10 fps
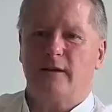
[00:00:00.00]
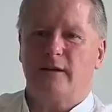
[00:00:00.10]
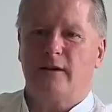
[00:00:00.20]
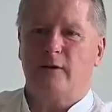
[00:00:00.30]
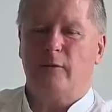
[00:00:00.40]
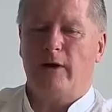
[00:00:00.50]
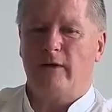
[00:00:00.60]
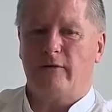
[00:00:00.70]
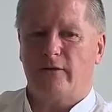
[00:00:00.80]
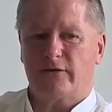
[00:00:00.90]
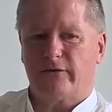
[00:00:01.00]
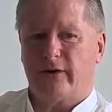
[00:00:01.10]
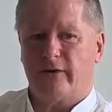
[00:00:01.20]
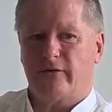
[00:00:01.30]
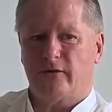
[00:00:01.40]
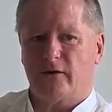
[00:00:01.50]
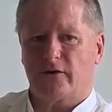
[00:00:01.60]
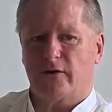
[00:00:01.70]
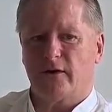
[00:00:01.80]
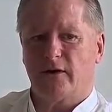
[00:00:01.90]
Many of us are very
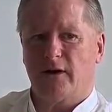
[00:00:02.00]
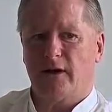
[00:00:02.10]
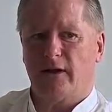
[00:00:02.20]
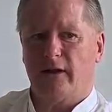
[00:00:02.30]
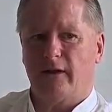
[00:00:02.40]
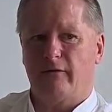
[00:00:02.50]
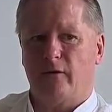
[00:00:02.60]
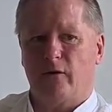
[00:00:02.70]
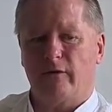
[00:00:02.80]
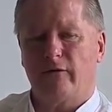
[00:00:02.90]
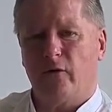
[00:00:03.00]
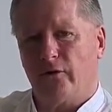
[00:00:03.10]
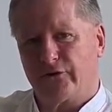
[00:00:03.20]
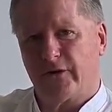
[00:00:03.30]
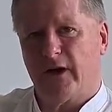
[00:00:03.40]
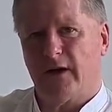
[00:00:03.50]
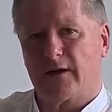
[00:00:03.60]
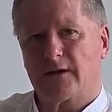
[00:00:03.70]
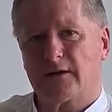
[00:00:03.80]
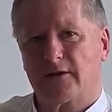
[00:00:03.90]
fortunate, and therefore it falls to
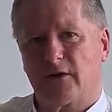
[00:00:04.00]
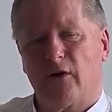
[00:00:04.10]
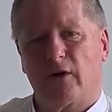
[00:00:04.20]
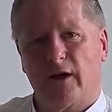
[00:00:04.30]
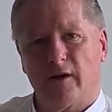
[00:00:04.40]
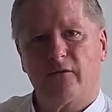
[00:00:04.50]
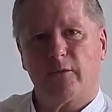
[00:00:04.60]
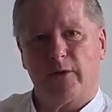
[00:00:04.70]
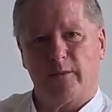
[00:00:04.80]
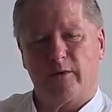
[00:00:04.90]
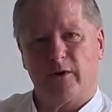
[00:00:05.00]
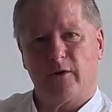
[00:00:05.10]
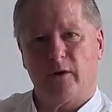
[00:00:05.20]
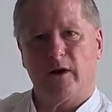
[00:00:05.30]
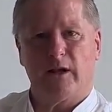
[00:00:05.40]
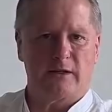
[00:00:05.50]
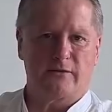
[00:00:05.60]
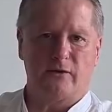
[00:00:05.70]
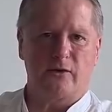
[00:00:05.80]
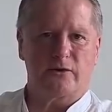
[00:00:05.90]
us to look out for people who are less
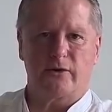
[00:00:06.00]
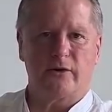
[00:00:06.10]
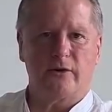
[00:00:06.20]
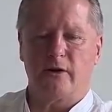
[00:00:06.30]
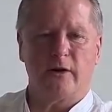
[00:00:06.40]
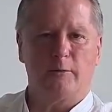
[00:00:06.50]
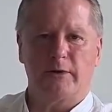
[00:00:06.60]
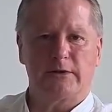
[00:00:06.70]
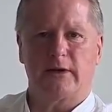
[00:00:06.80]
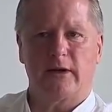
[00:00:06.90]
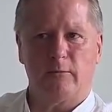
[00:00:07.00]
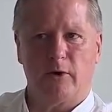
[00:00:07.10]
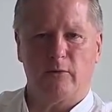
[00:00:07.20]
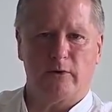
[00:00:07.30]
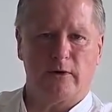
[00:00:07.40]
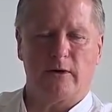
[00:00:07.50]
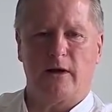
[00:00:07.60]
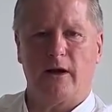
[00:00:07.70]
fortunate at a particular moment in their